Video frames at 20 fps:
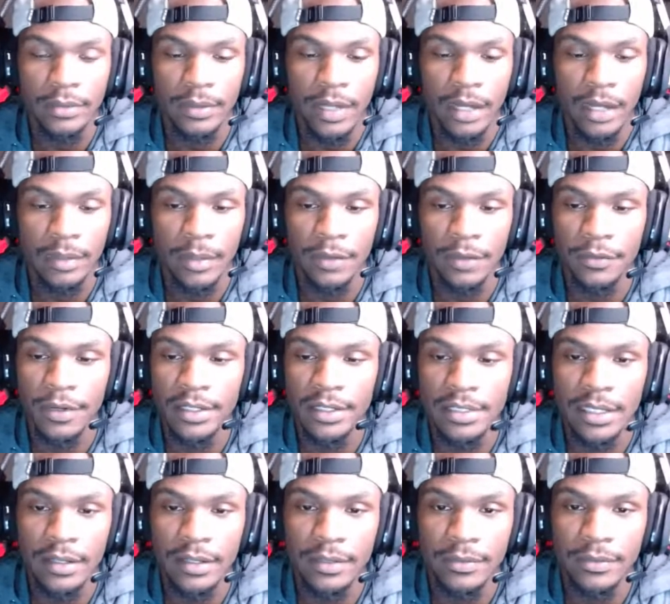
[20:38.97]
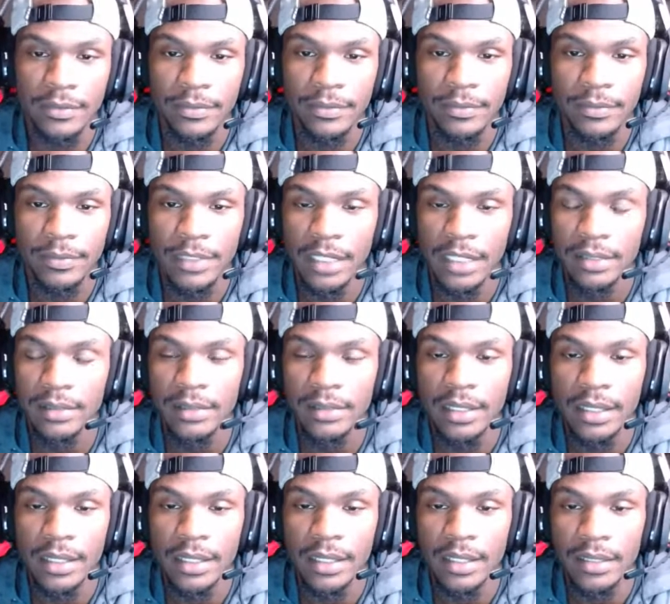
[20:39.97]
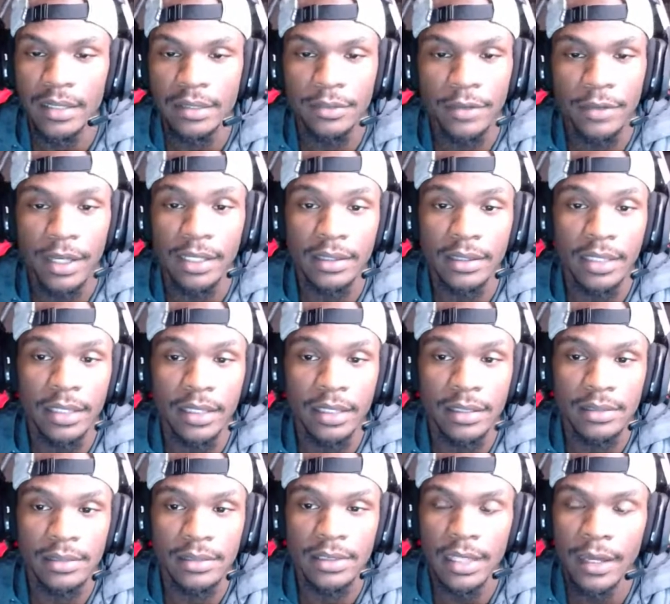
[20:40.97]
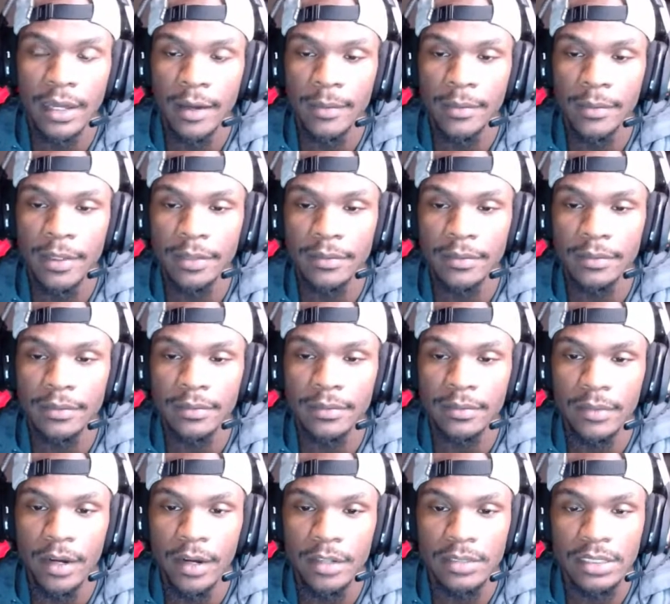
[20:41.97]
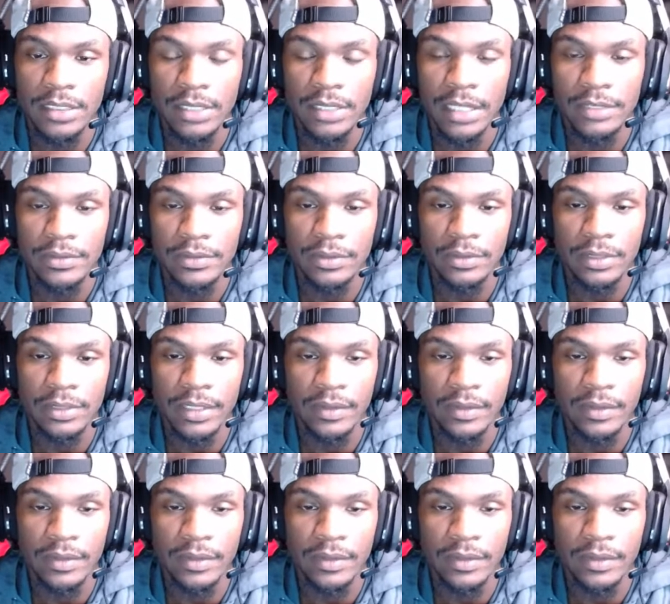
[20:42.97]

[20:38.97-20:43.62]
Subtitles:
all of my friends have done great things and are successful.